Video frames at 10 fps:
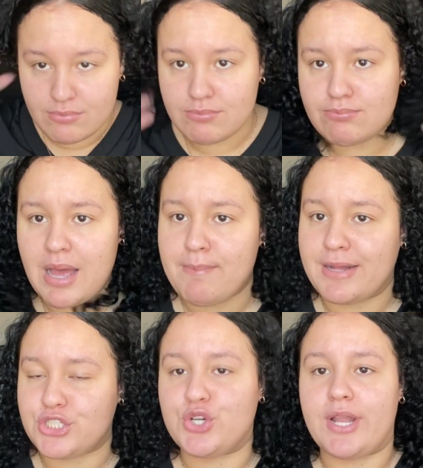I'm
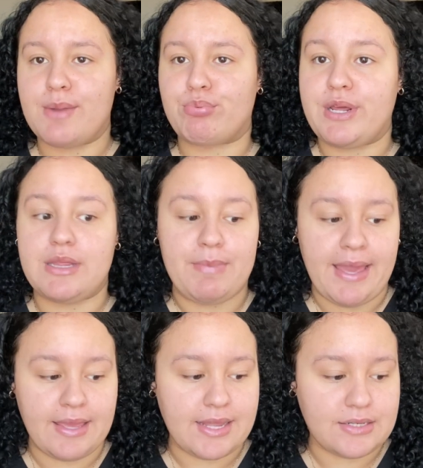about to go like break the
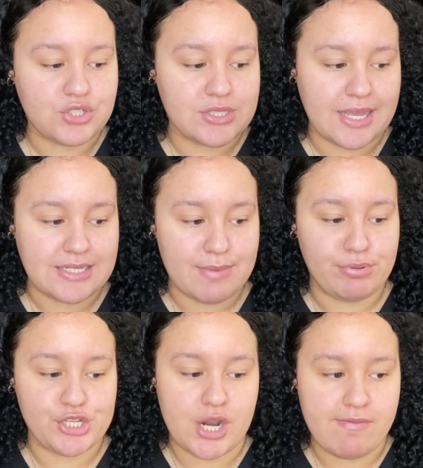bank and just get
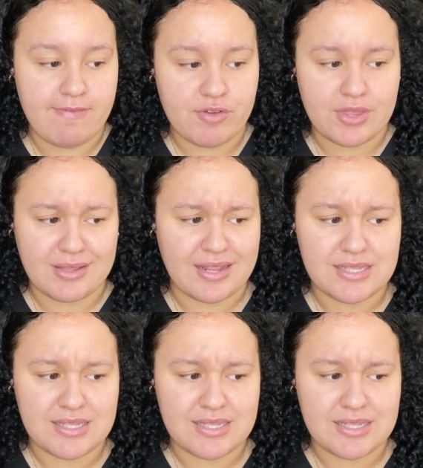10% off of everything.